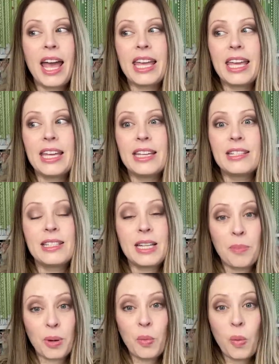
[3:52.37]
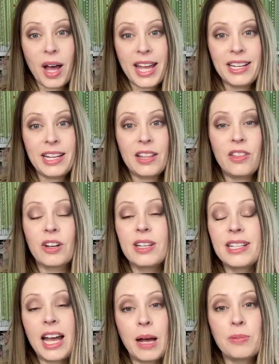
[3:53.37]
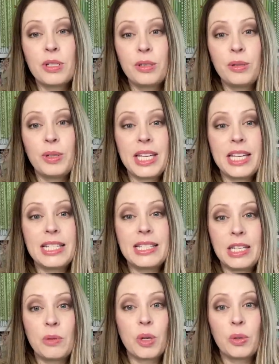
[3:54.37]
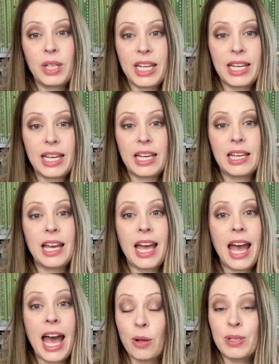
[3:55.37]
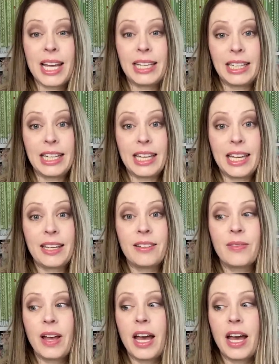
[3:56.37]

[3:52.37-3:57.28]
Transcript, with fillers: is number one, there is absolutely zero linking outside linking.